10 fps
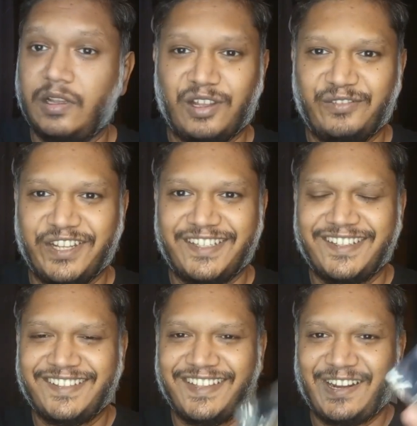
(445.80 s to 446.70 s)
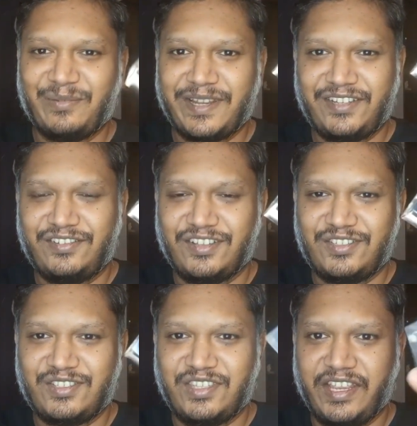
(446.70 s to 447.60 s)
I love it. The aromatic touch
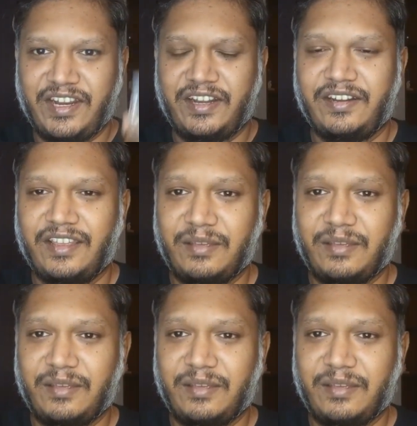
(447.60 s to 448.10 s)
is there.